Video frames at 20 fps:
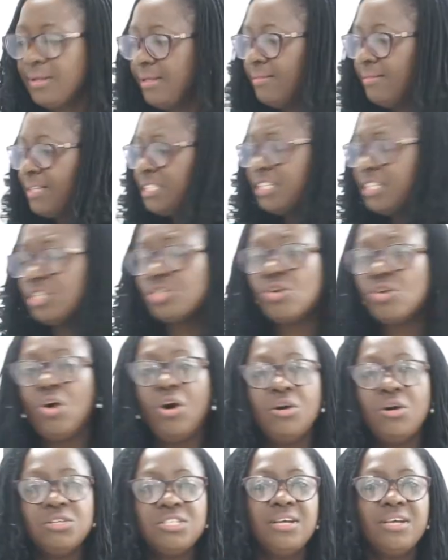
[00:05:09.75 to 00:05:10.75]
This is
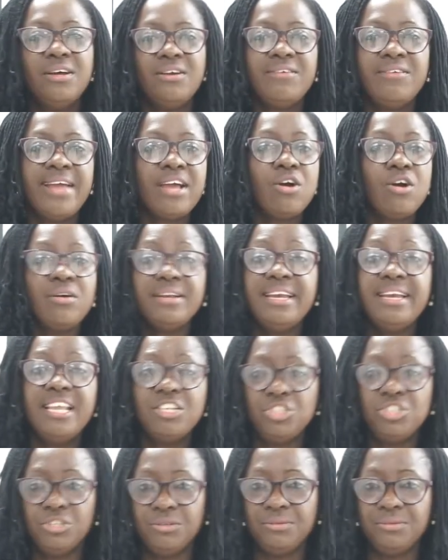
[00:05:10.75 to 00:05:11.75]
called
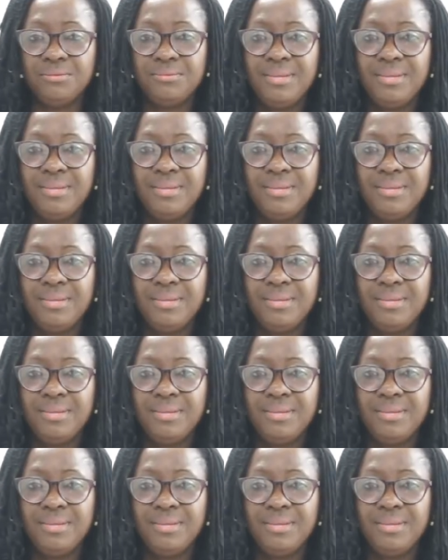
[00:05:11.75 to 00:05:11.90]
recognition.